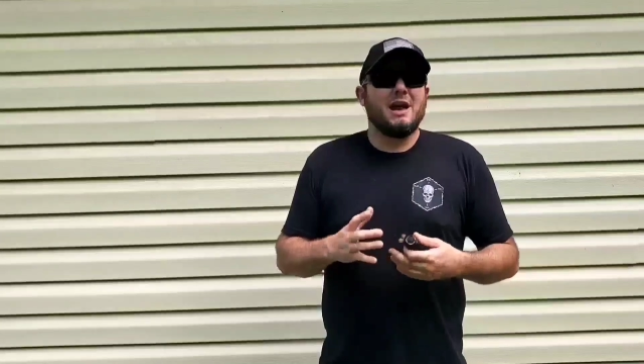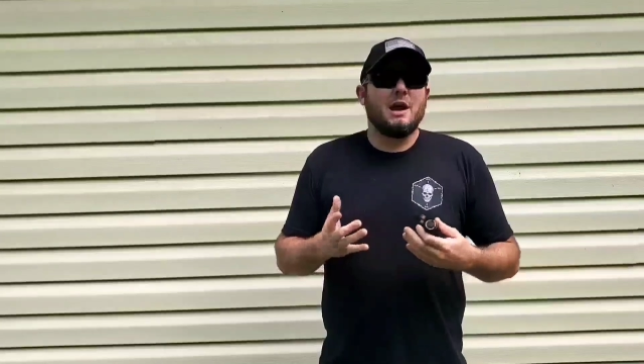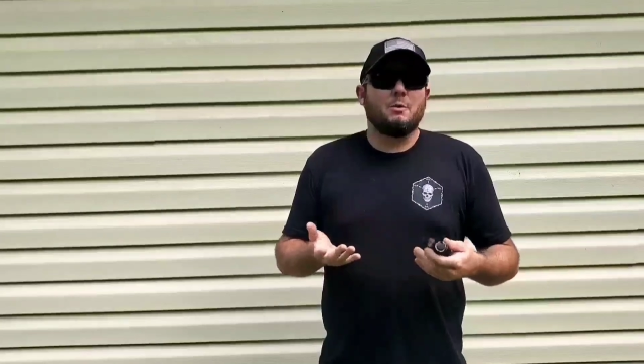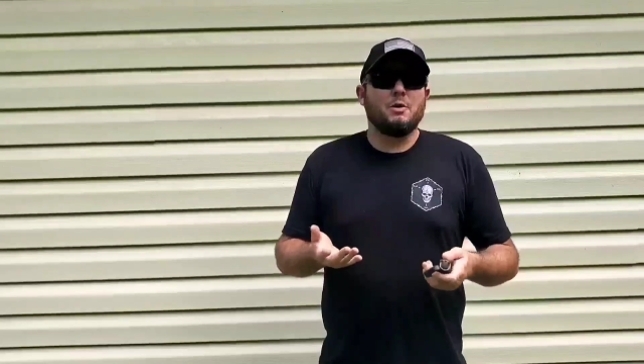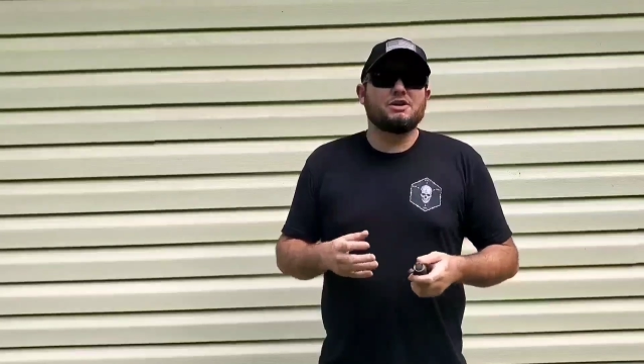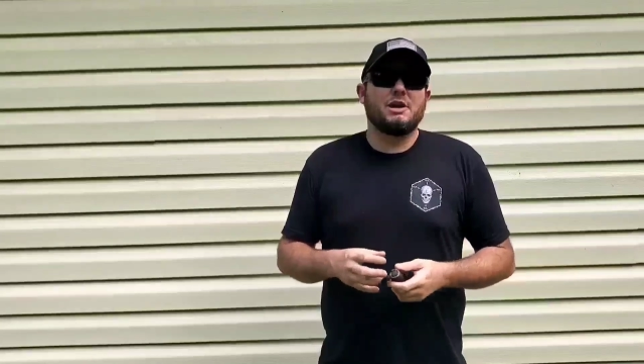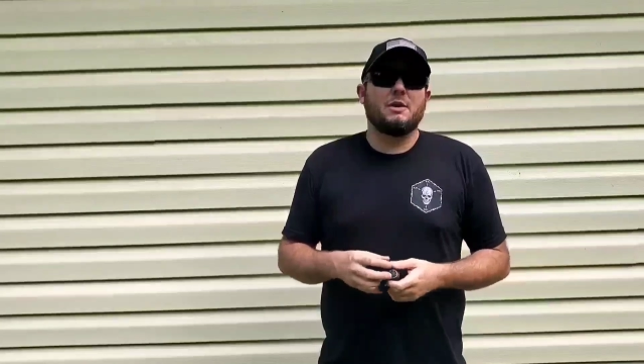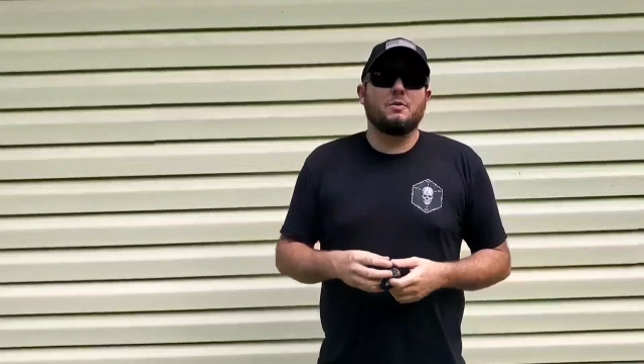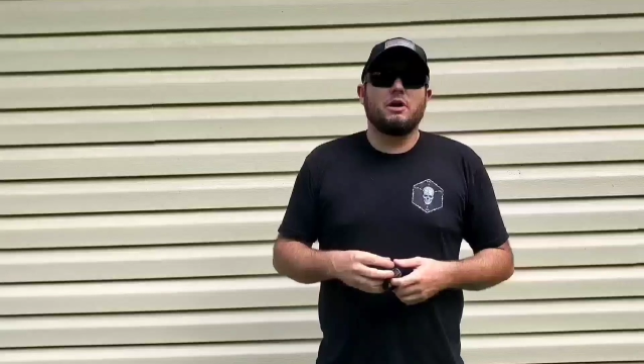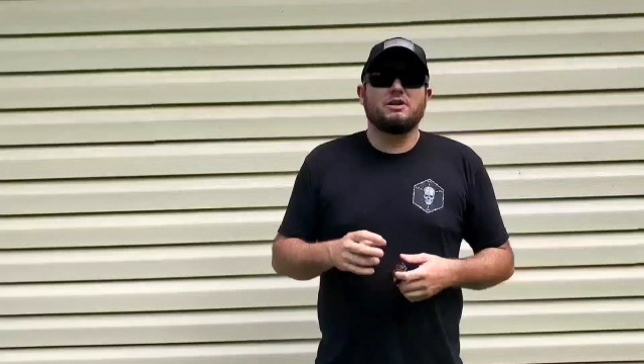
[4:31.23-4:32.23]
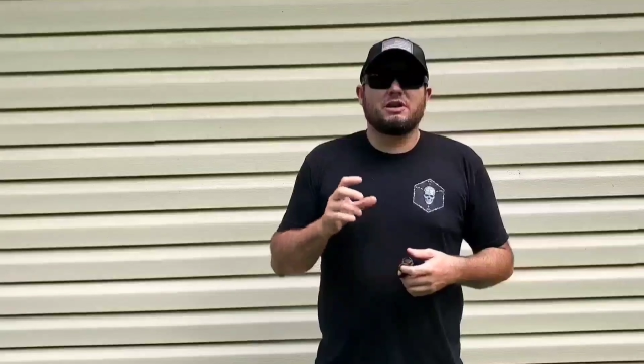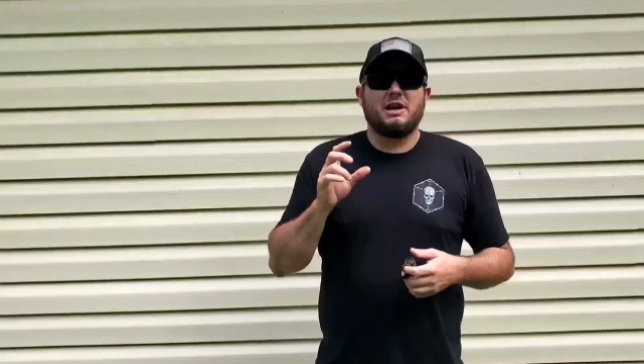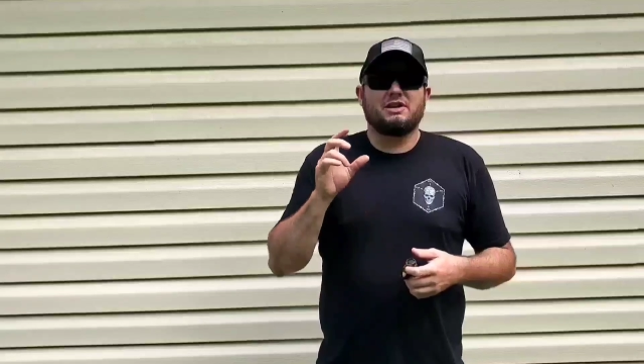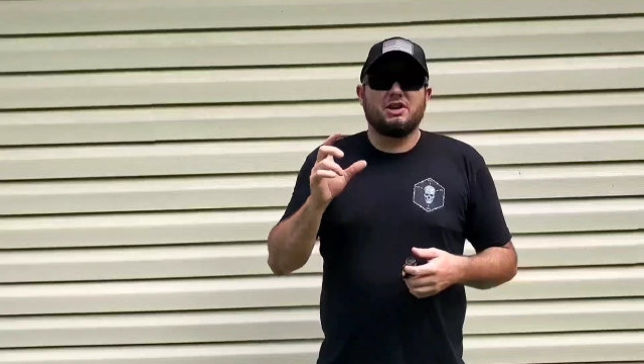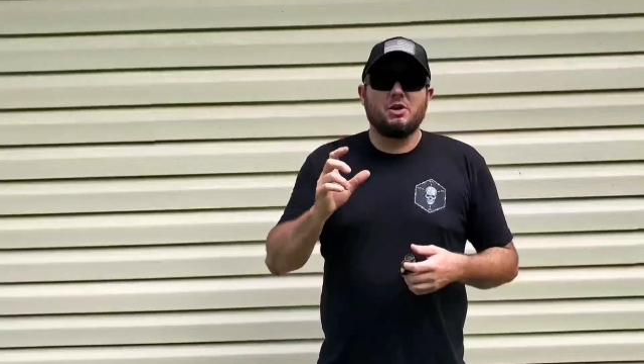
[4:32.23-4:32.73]
I wish that was
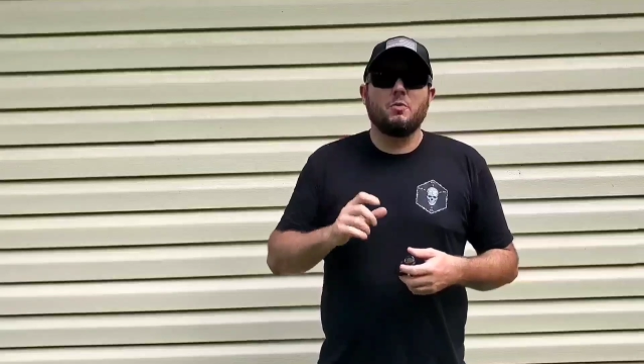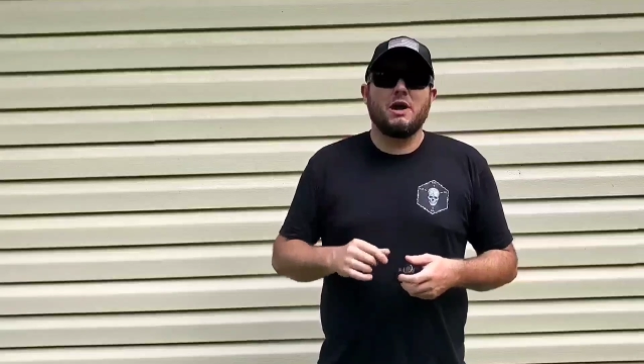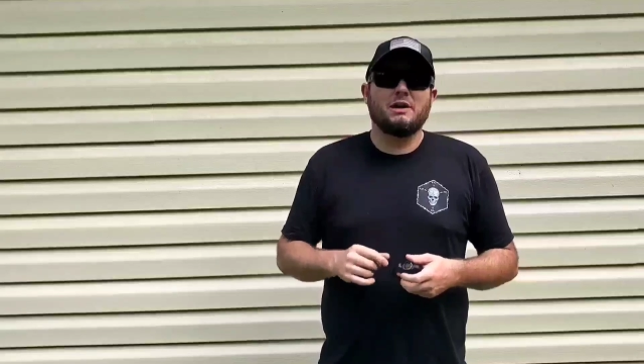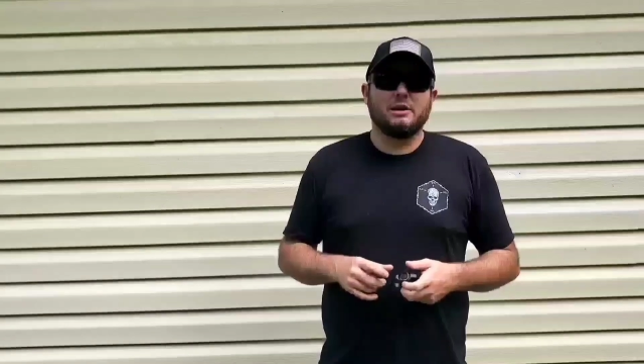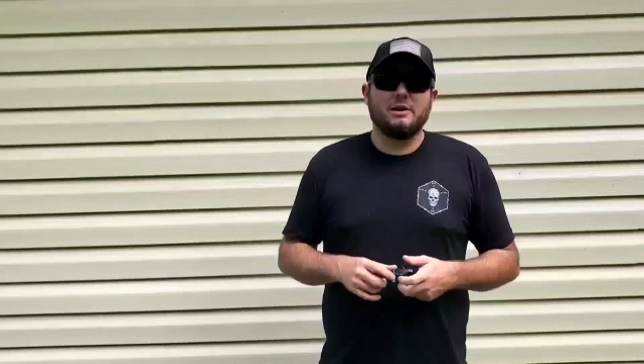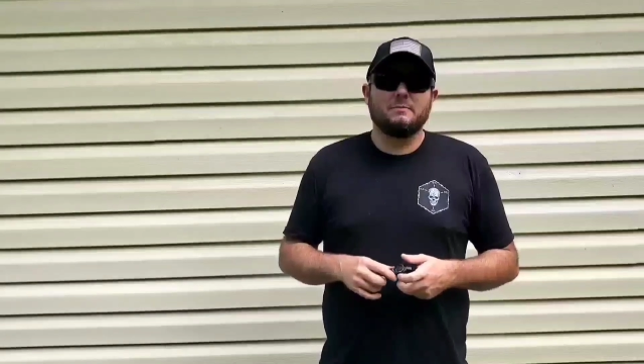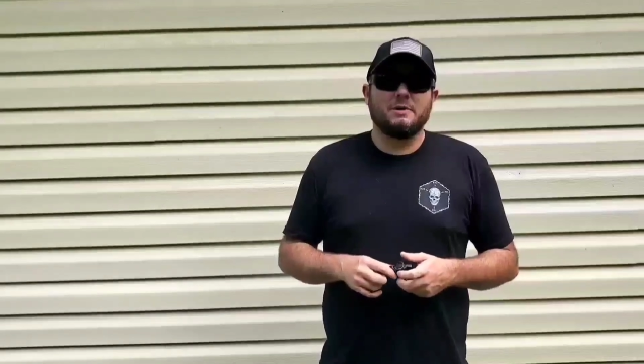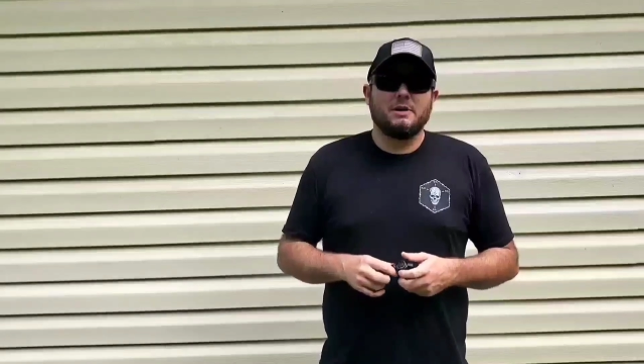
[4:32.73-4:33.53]
a two-way clip.